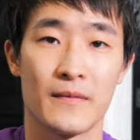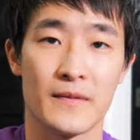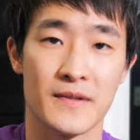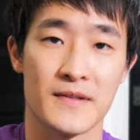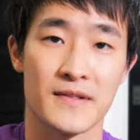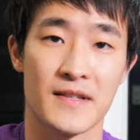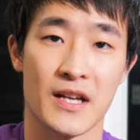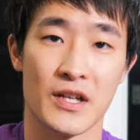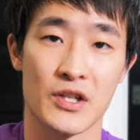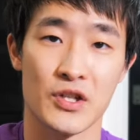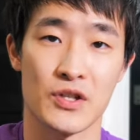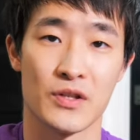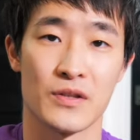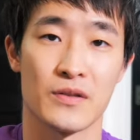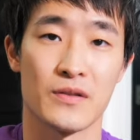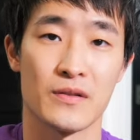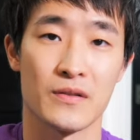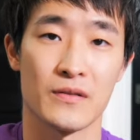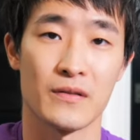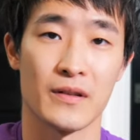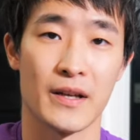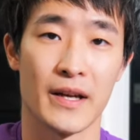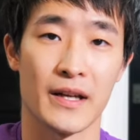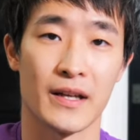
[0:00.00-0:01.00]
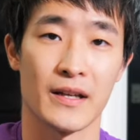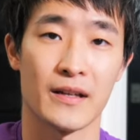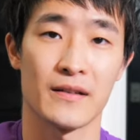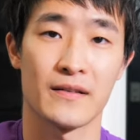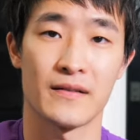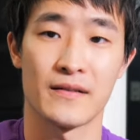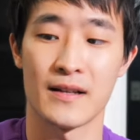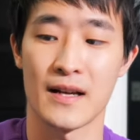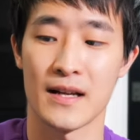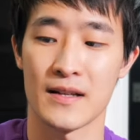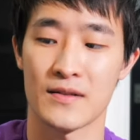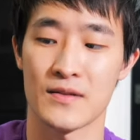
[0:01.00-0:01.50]
section, like
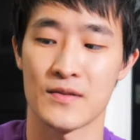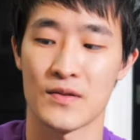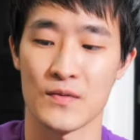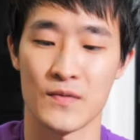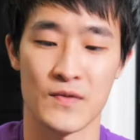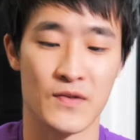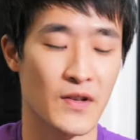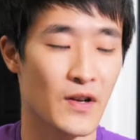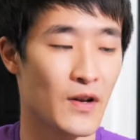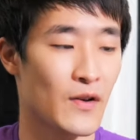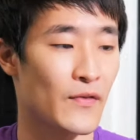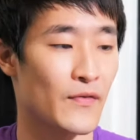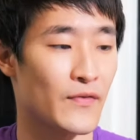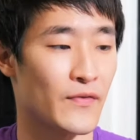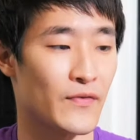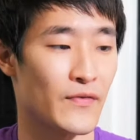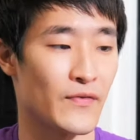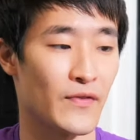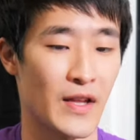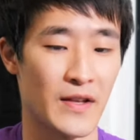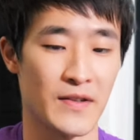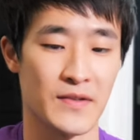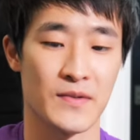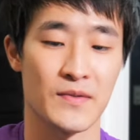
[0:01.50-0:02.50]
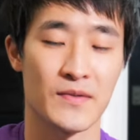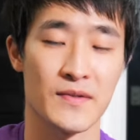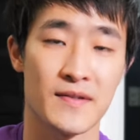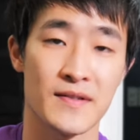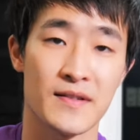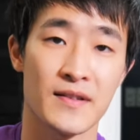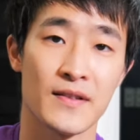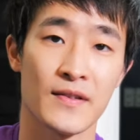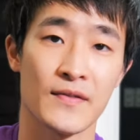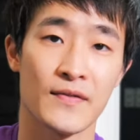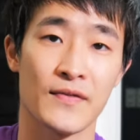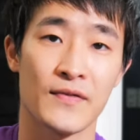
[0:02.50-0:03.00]
not so soft, not so
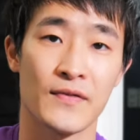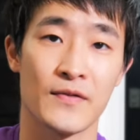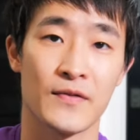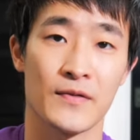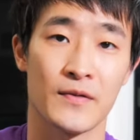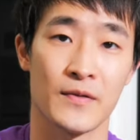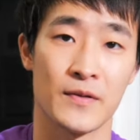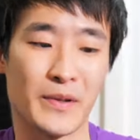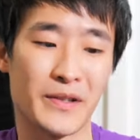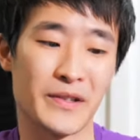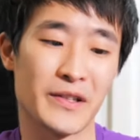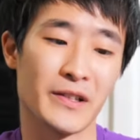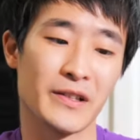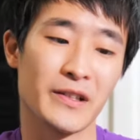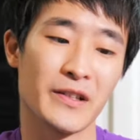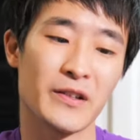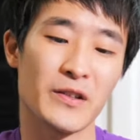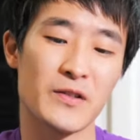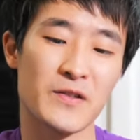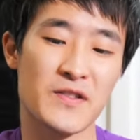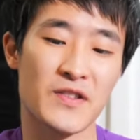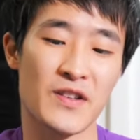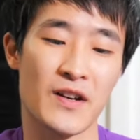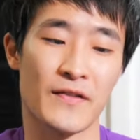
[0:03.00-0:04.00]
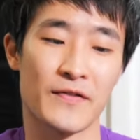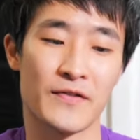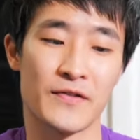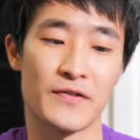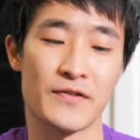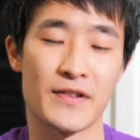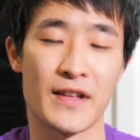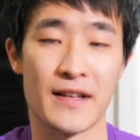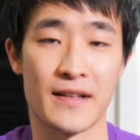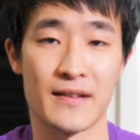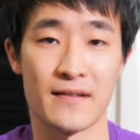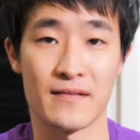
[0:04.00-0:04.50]
stiff, but a little
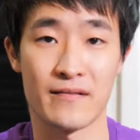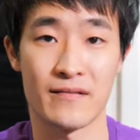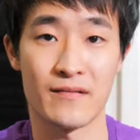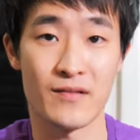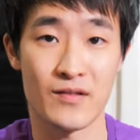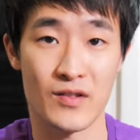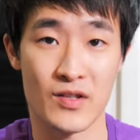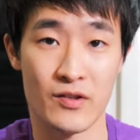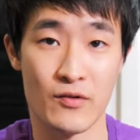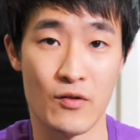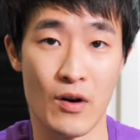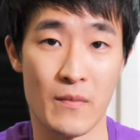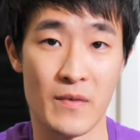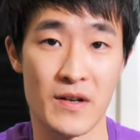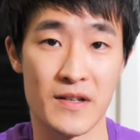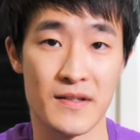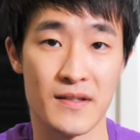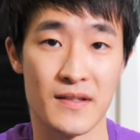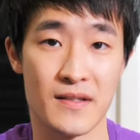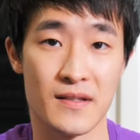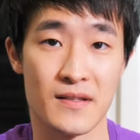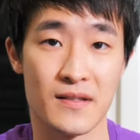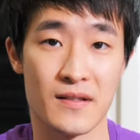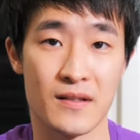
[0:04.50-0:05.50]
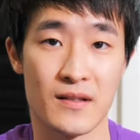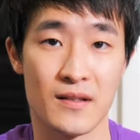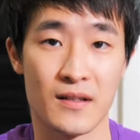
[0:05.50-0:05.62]
softer than Skwama's.